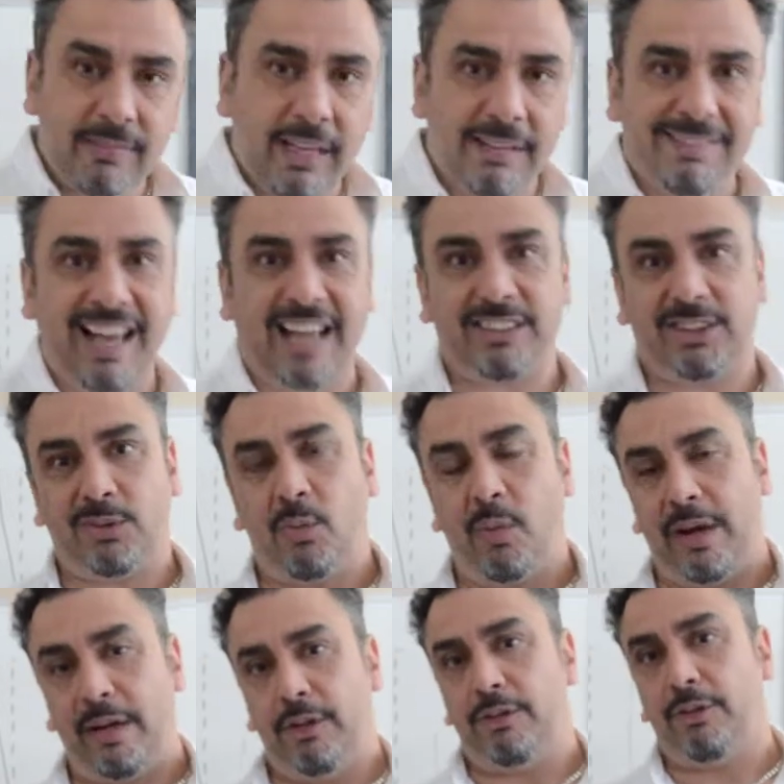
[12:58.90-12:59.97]
That's the
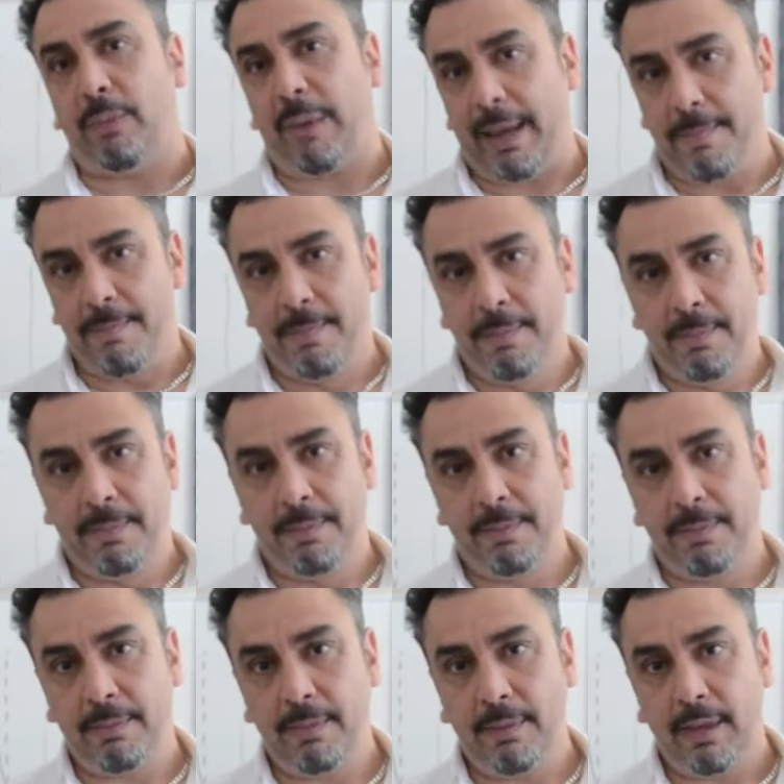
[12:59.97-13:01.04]
way to do it.
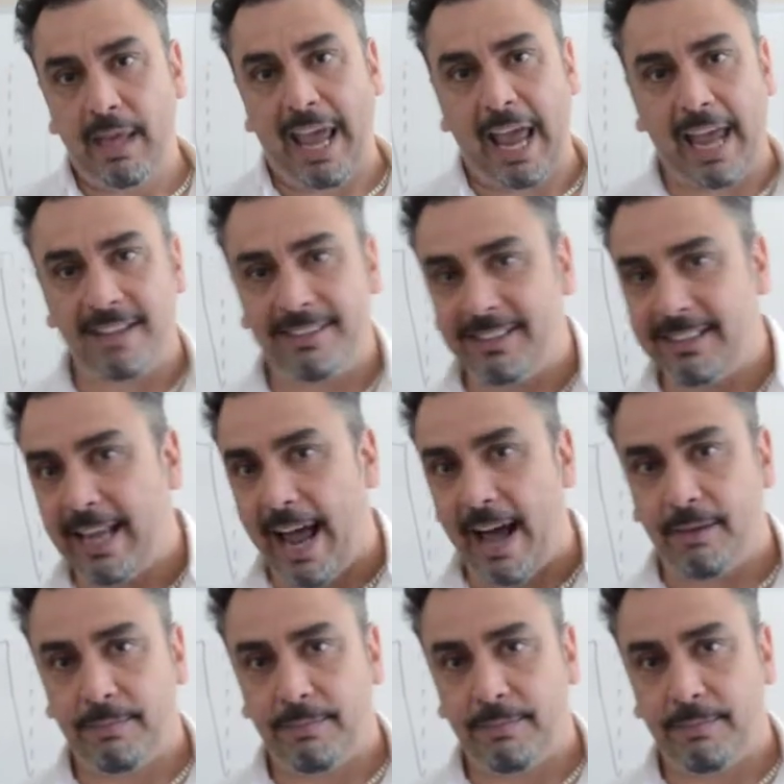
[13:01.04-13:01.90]
Hands down.